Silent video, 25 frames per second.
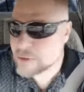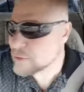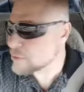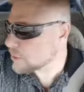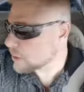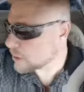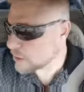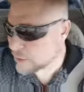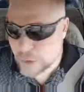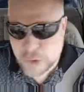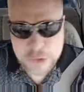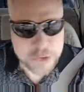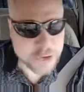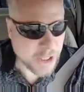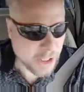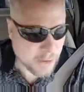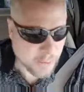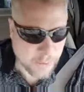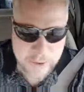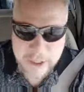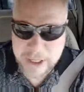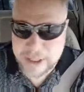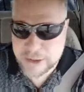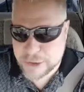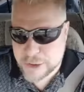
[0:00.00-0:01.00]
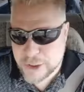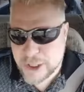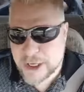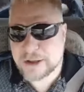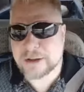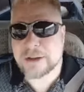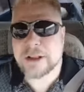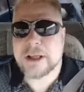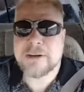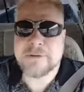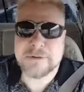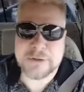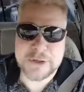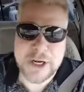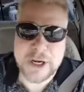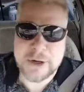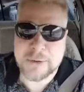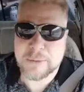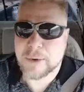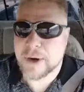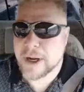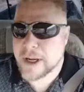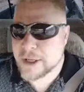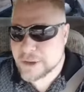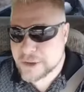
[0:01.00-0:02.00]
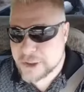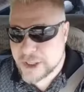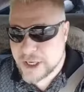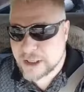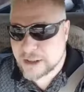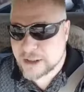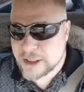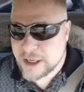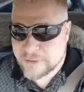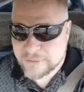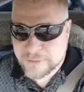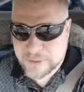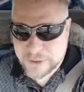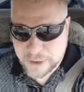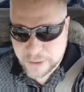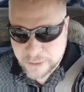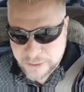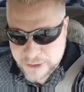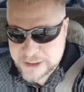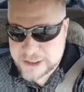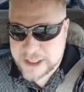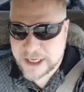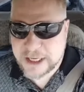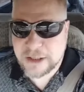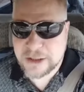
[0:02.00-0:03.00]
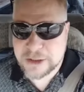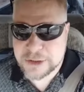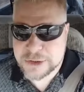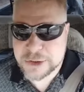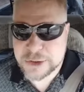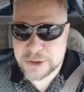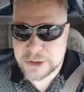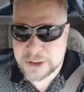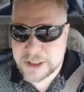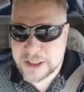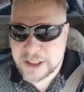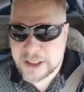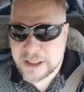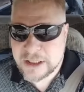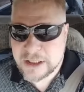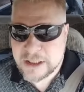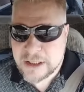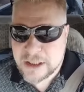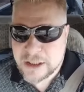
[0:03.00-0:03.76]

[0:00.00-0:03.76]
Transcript: you know, you check right, check left, check right, check left, you know, intelligently,